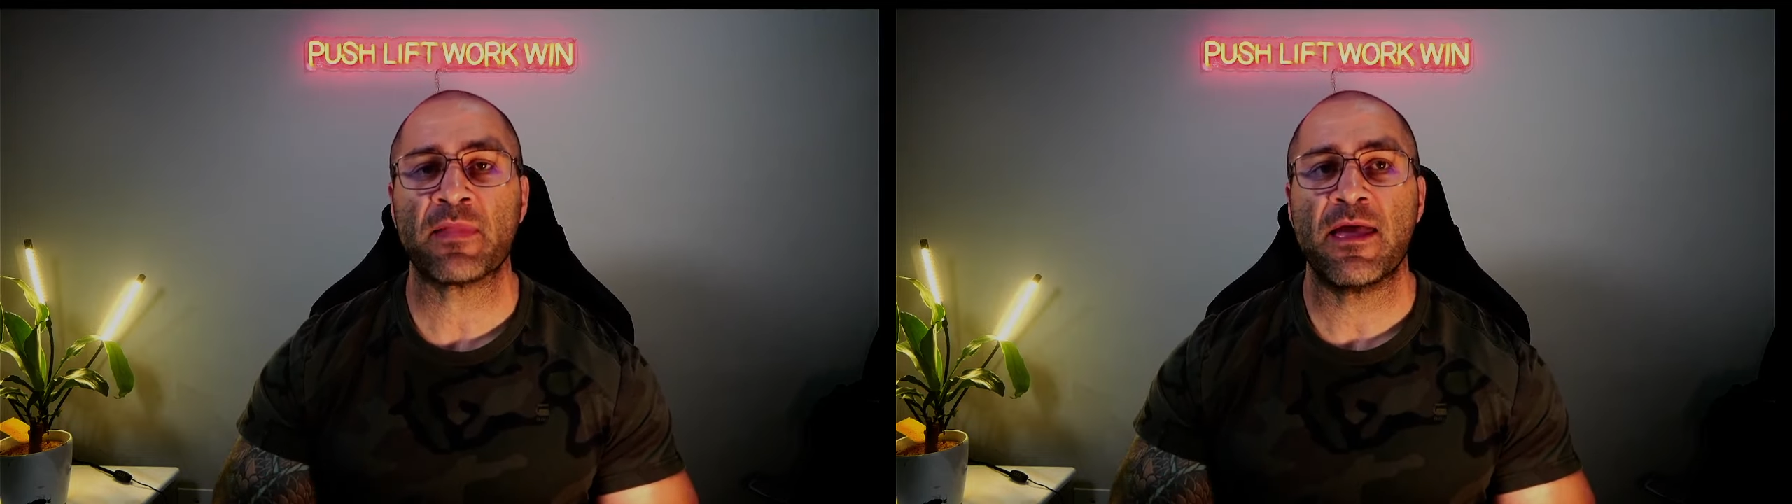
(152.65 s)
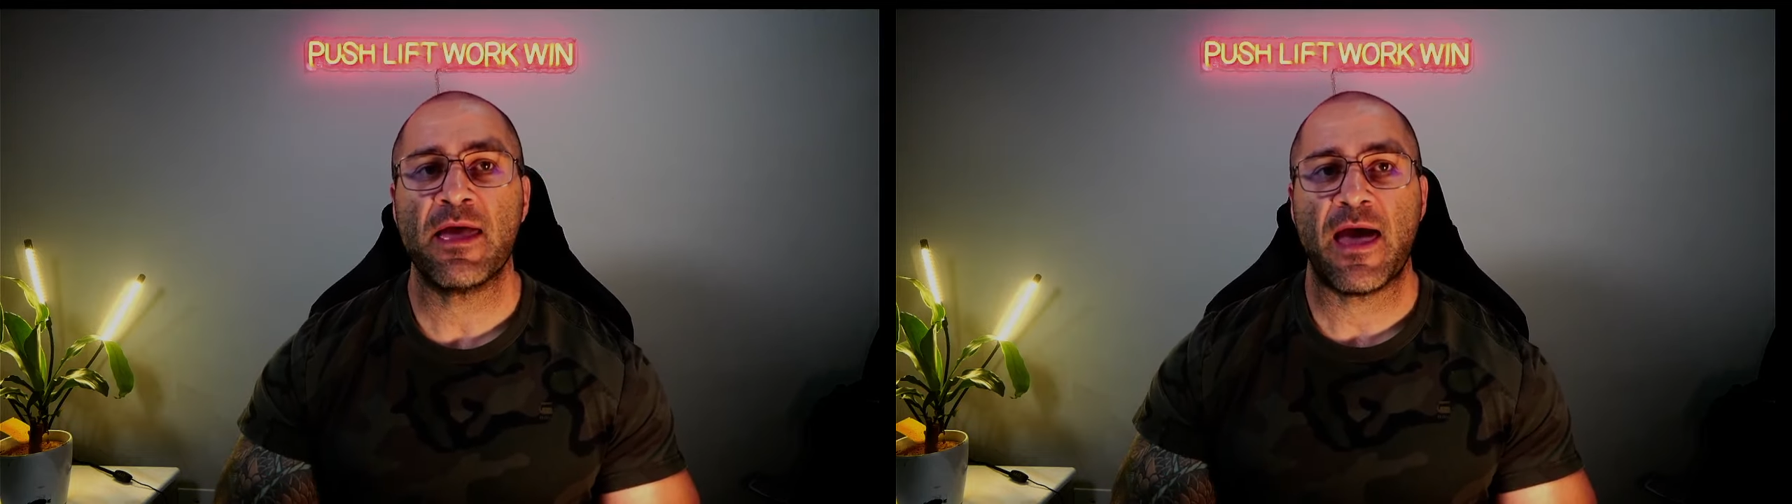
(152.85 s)

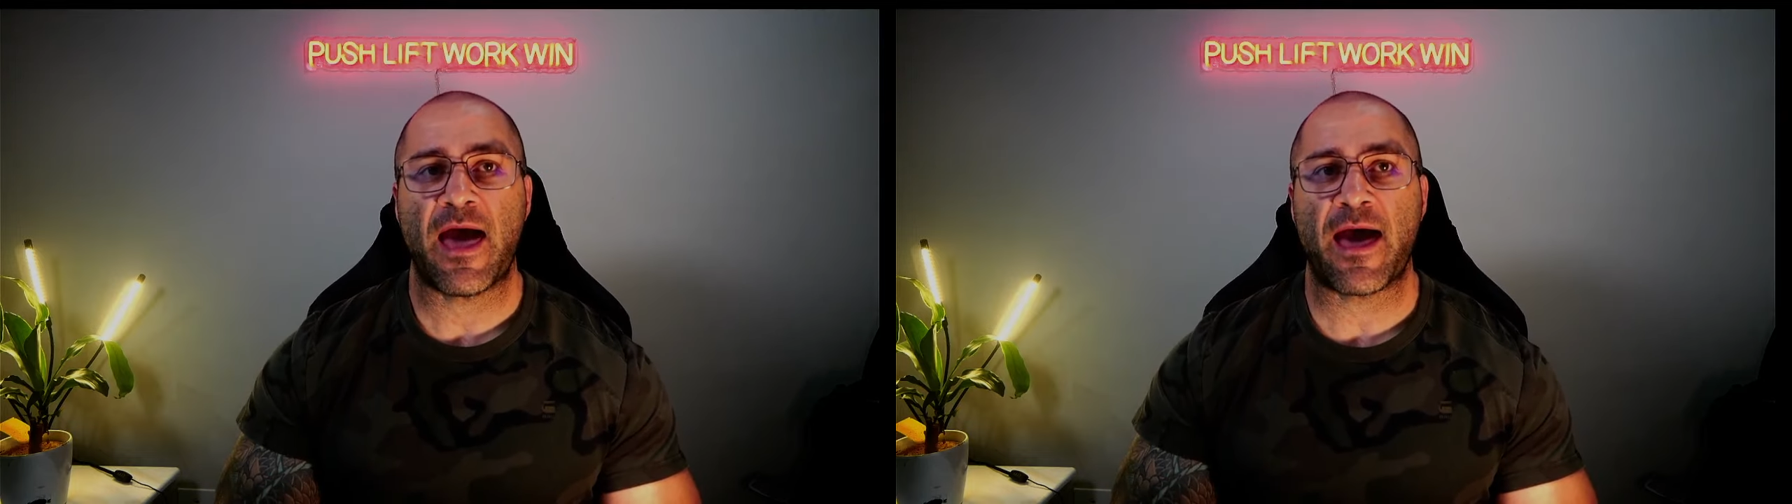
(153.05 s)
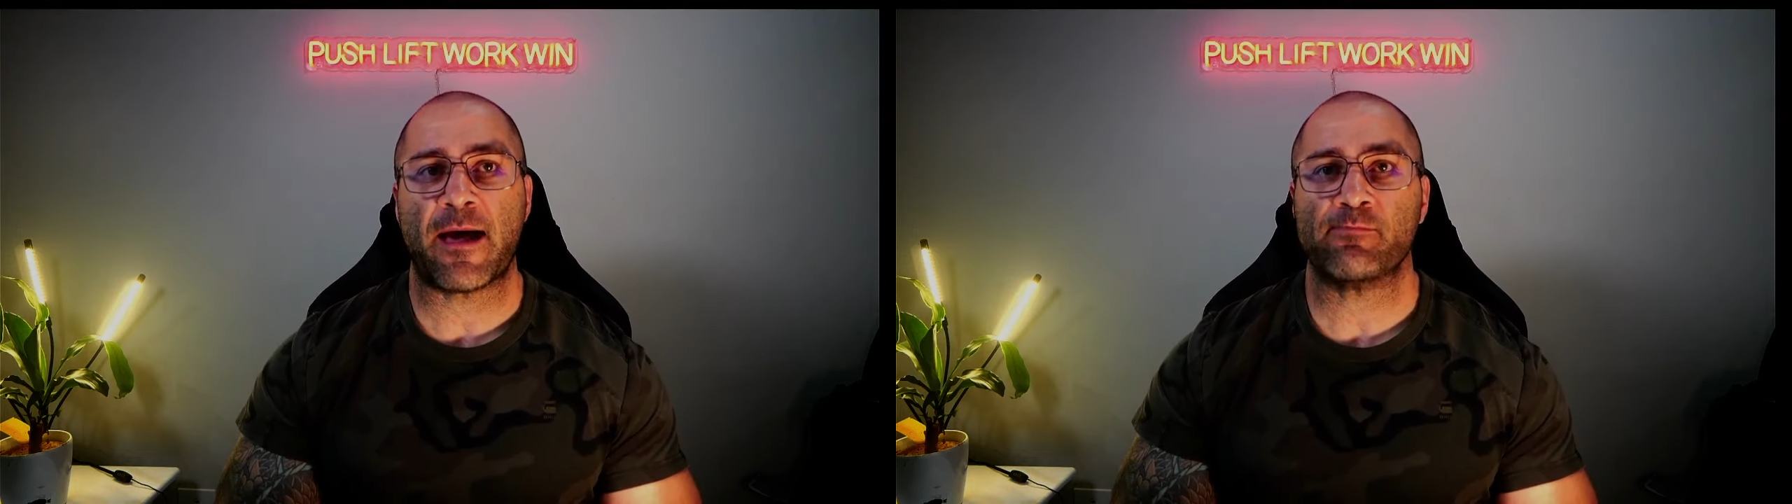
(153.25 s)

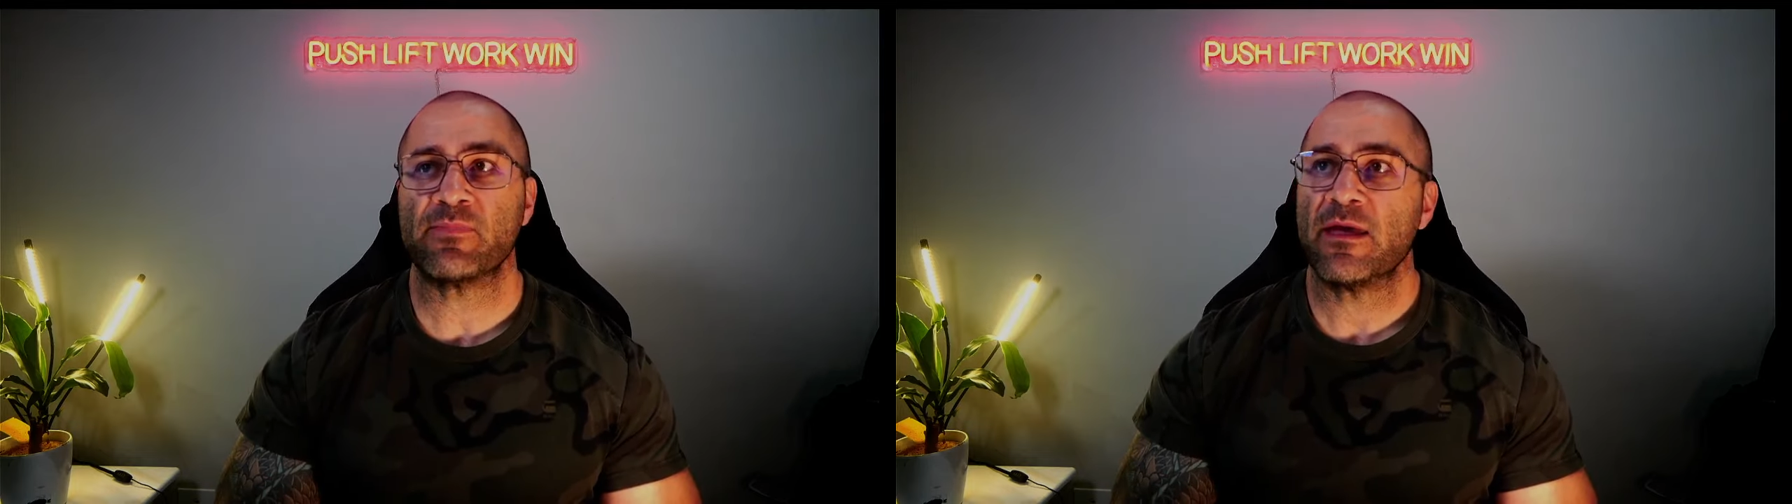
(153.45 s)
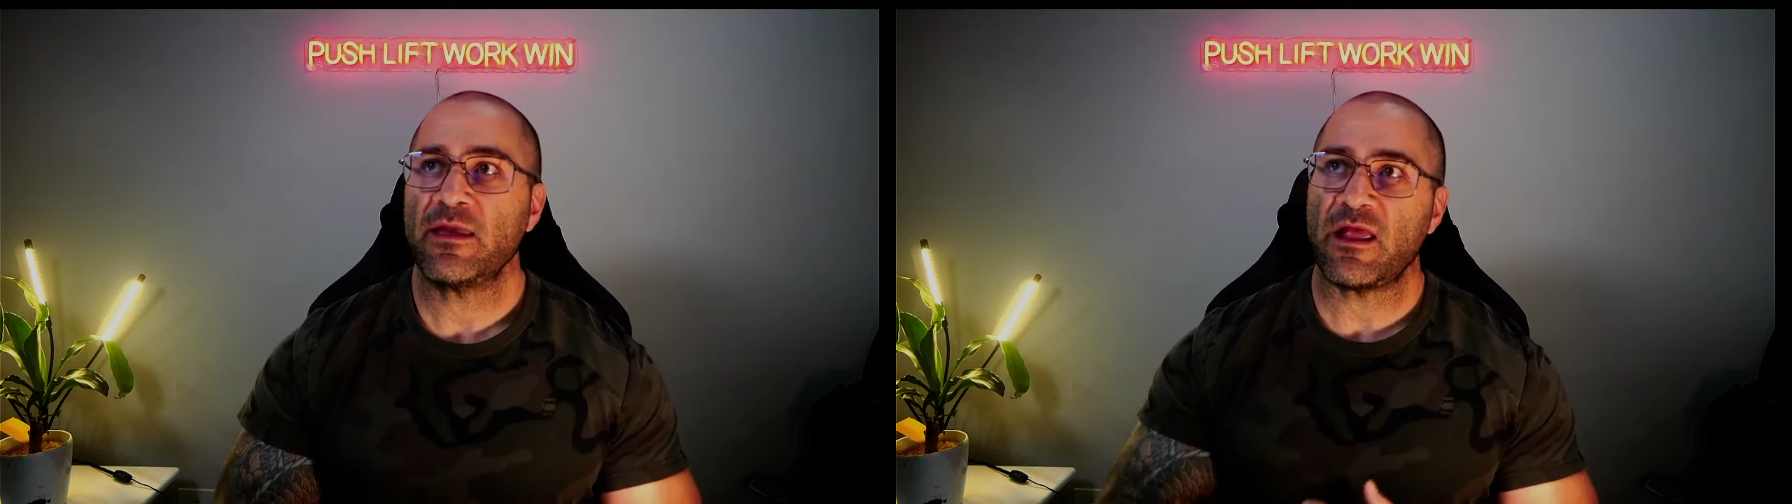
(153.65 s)
You
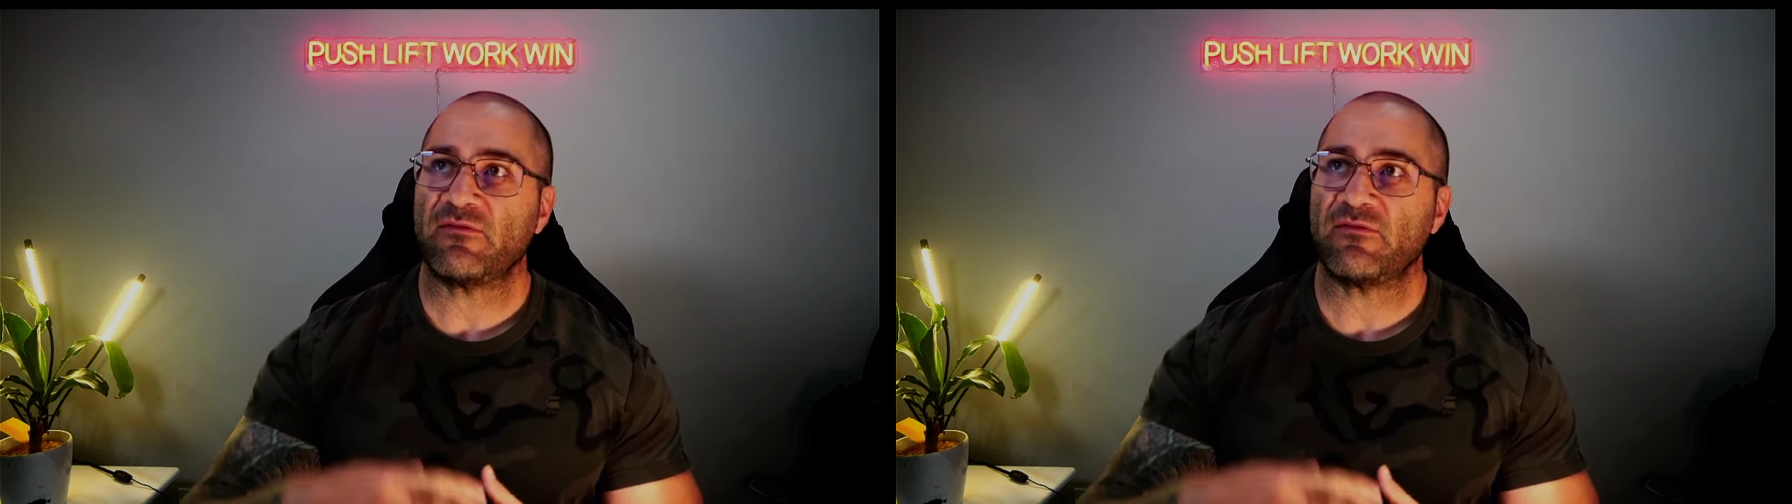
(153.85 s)
know, say